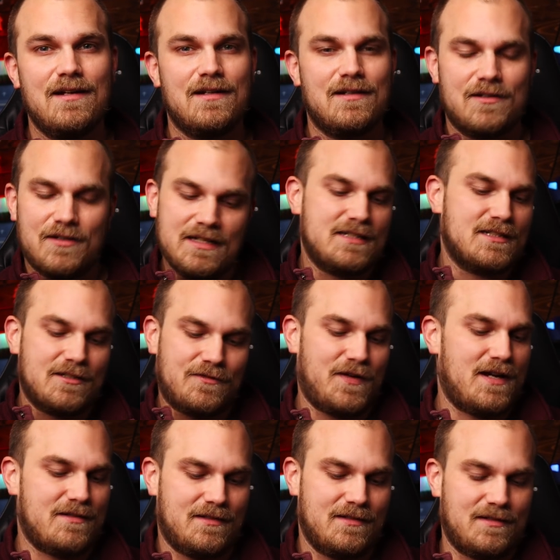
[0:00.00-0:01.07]
or at least as
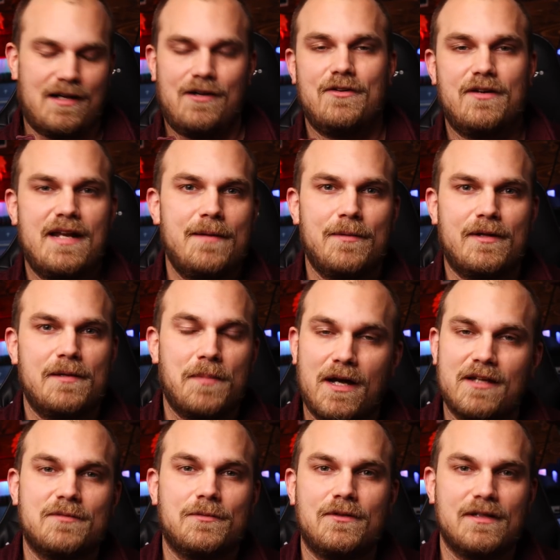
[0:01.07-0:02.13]
fast as aerodynamically
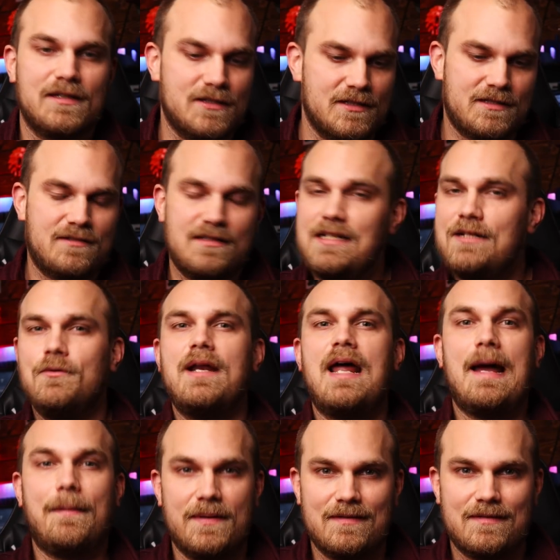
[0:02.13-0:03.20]
possible, and just see what
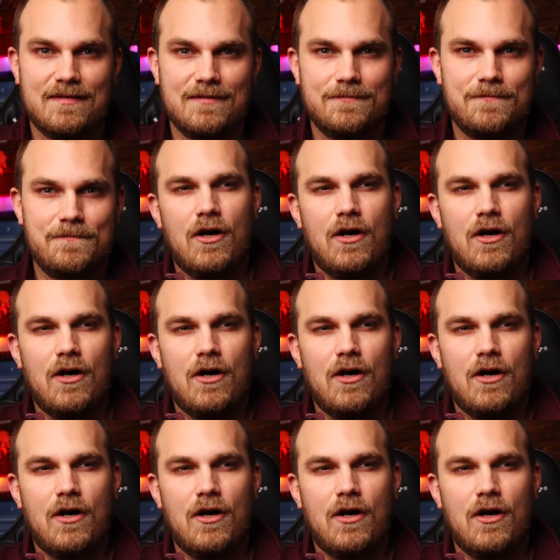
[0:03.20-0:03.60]
happens.